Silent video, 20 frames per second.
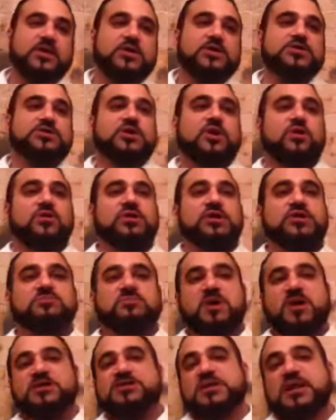So this
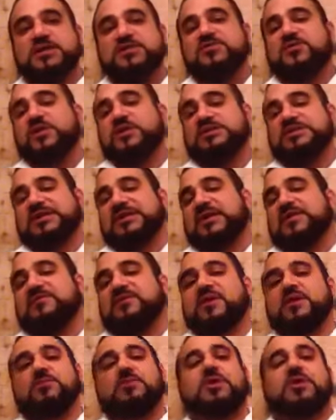parasha is very
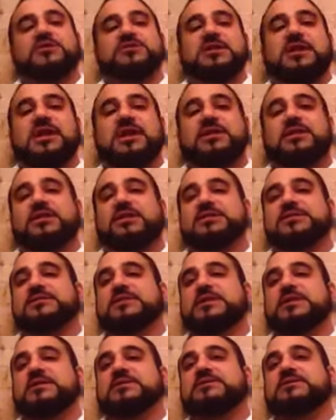significant because, again, this
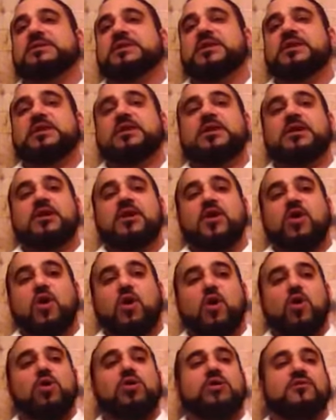is
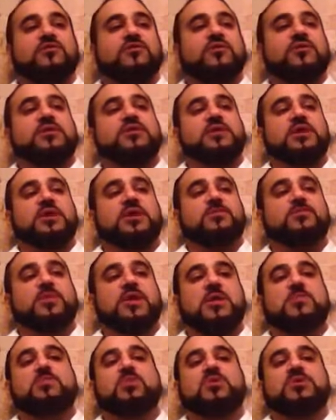all of the
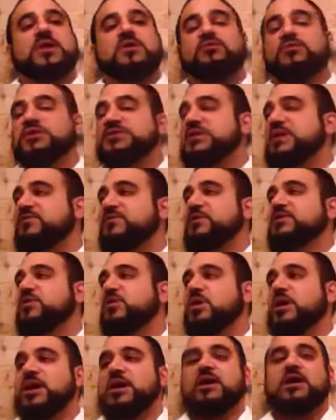people that received the
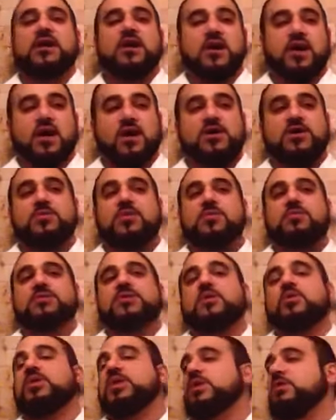Torah are the people
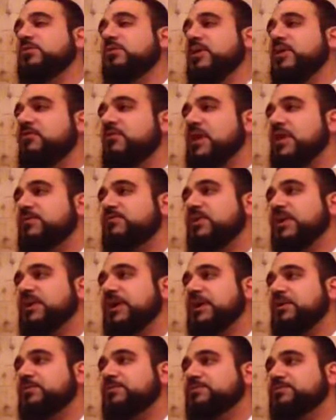that we're going to read about right
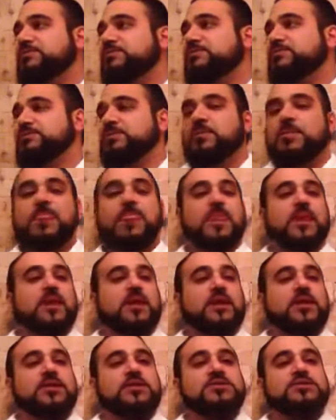now.
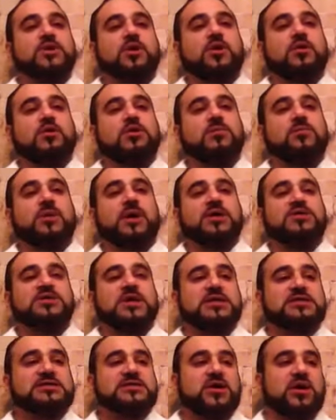So the
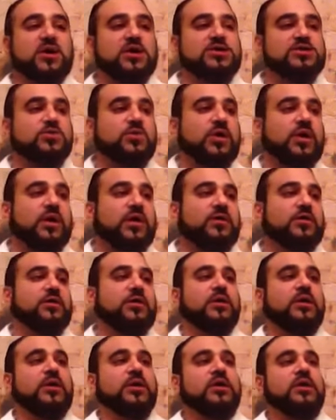parasha starts
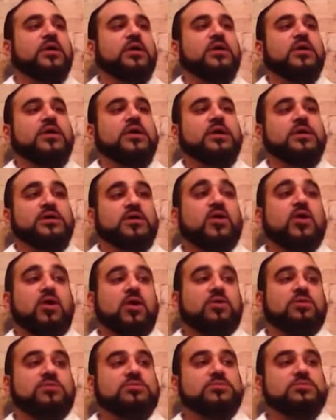where
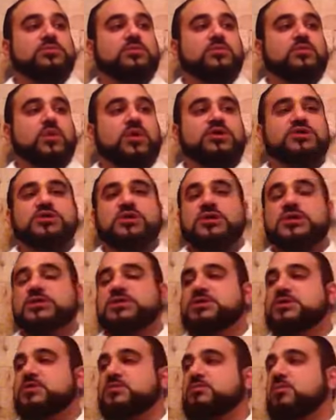Yitro which
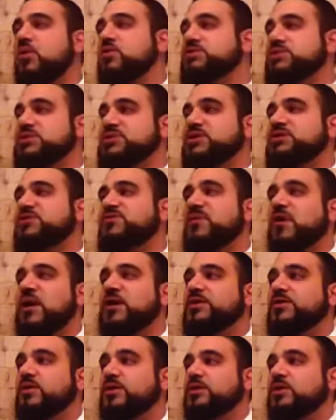is Moses'
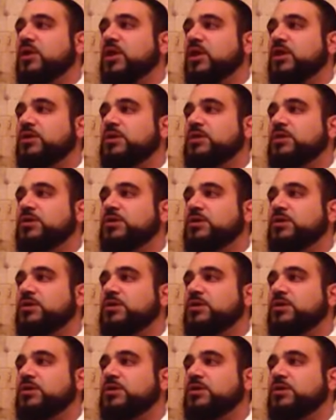father-in-law,